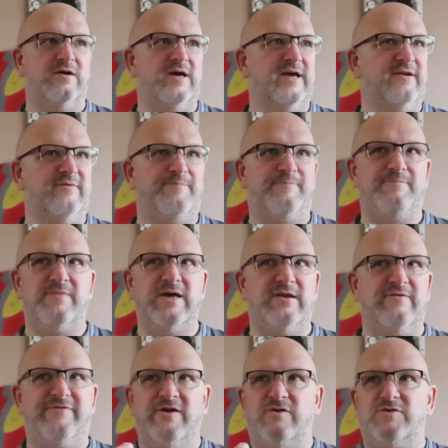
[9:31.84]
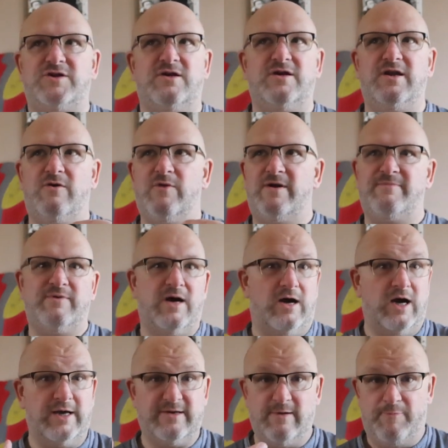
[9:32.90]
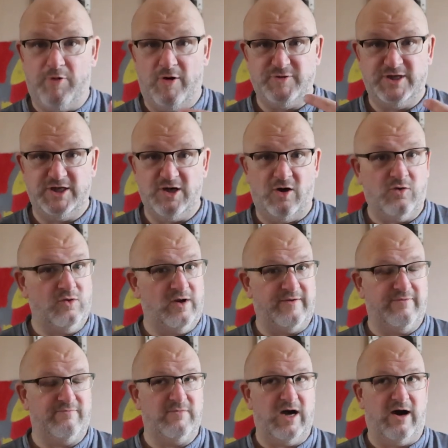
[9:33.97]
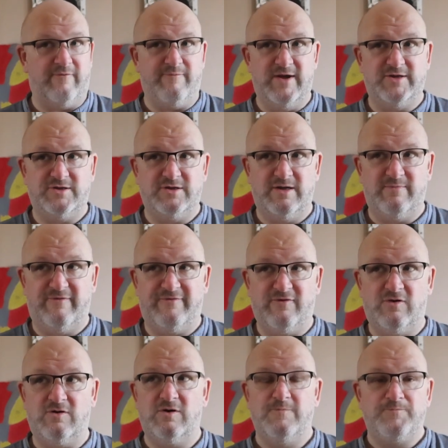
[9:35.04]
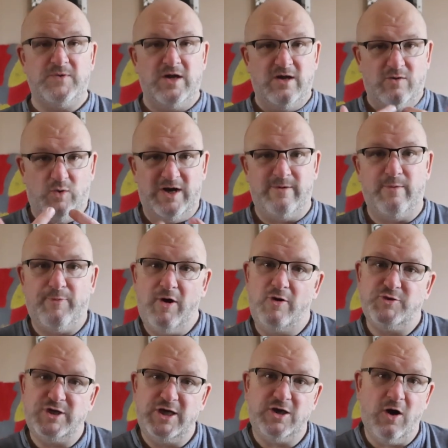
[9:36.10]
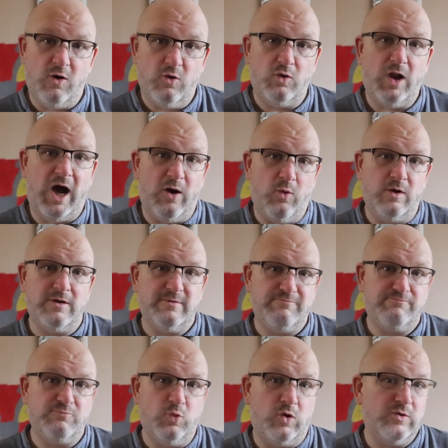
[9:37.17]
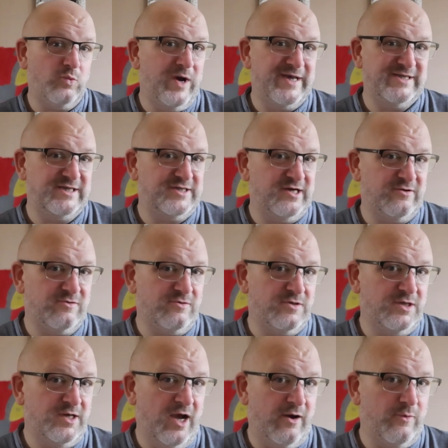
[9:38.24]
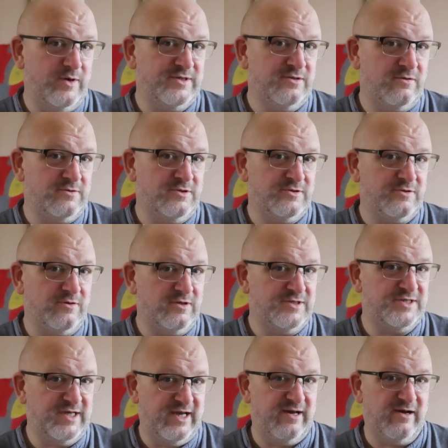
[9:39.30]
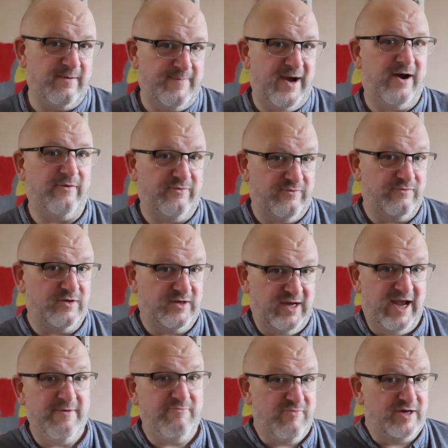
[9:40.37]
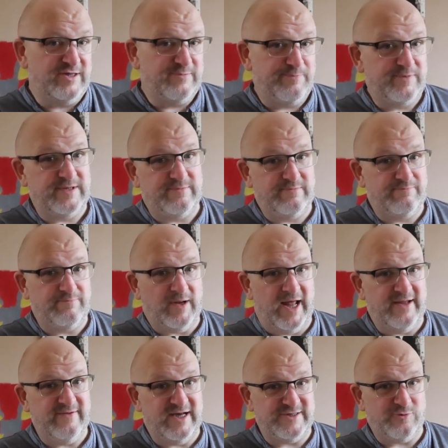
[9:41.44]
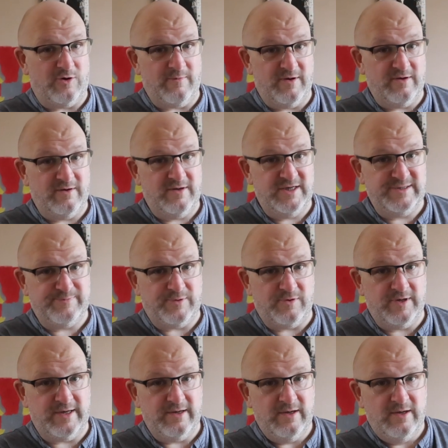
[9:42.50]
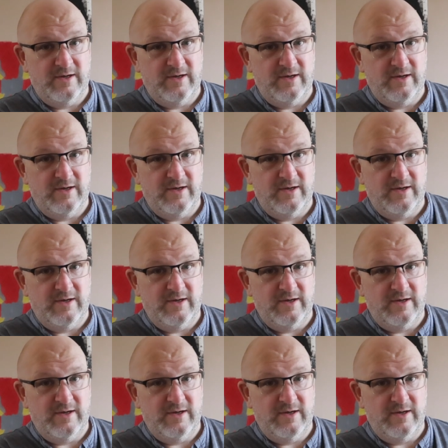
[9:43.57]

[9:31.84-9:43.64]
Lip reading: in the future. You know, when I'm approaching goal, I've mentioned it before, when I'm approaching goal, I want to, where's this channel going to go? It's not just going to sit about the Cambridge plan, that's what I'm on at this point,